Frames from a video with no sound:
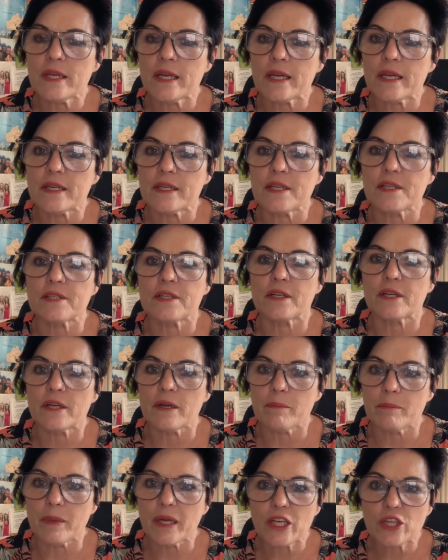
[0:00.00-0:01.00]
It is a
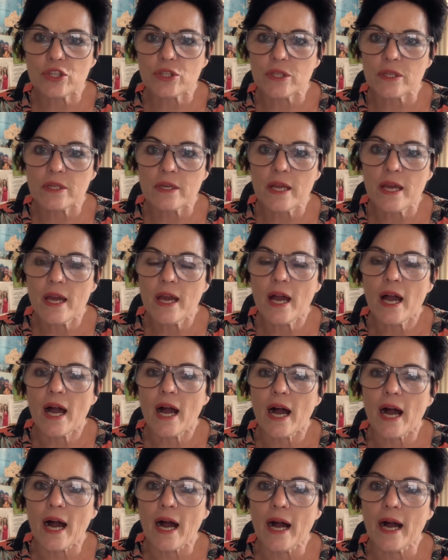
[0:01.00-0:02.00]
commixtion,
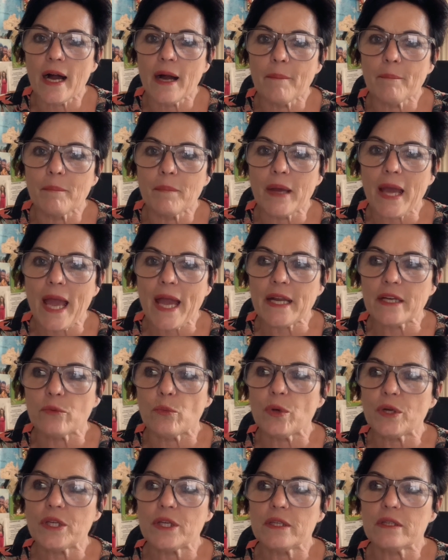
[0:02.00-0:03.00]
and
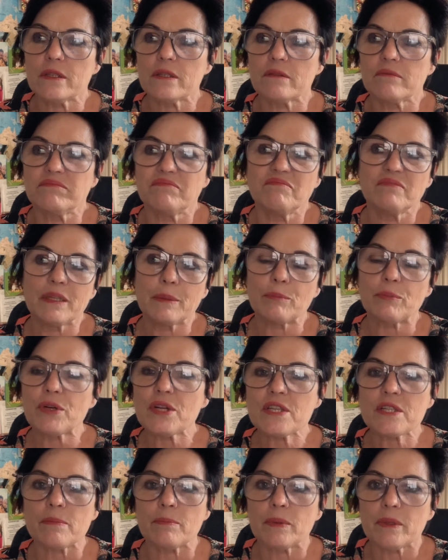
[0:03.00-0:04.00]
what it in
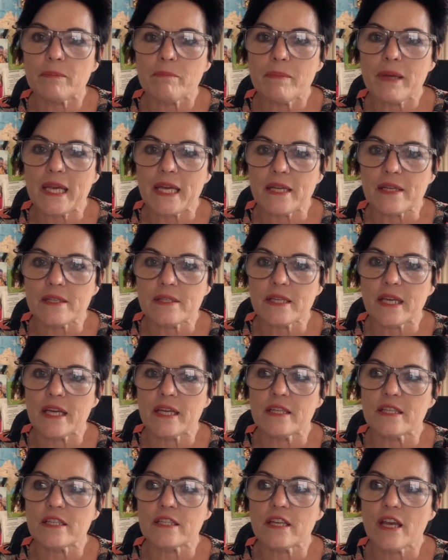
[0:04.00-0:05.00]
principle means,
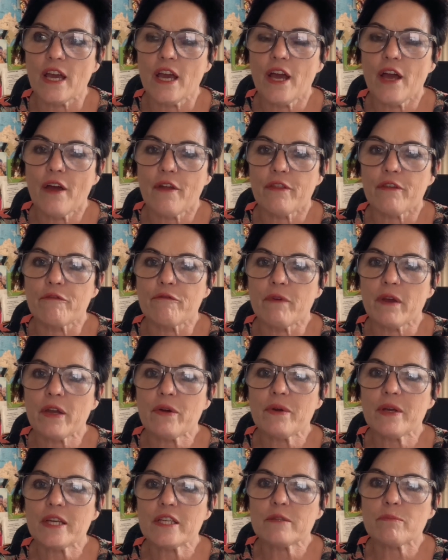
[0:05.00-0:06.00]
it's the
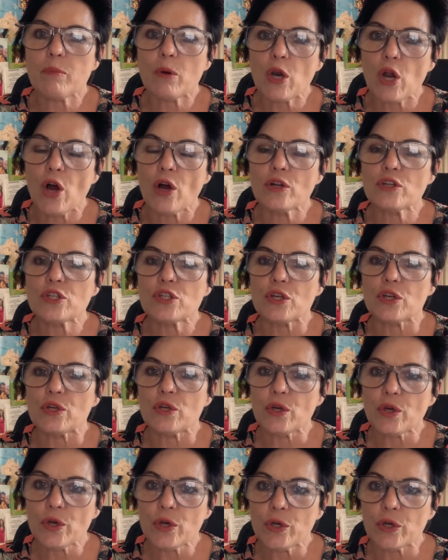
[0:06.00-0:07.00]
various plants
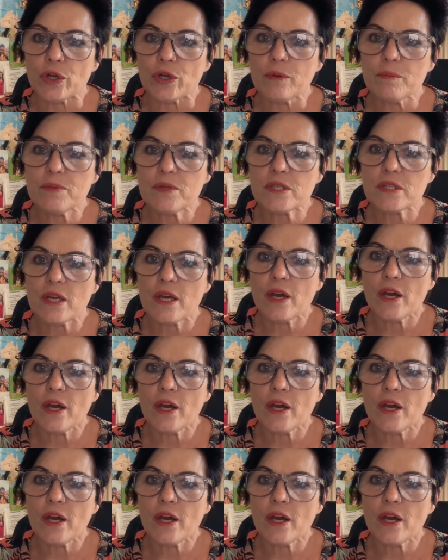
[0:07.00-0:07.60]
and herbs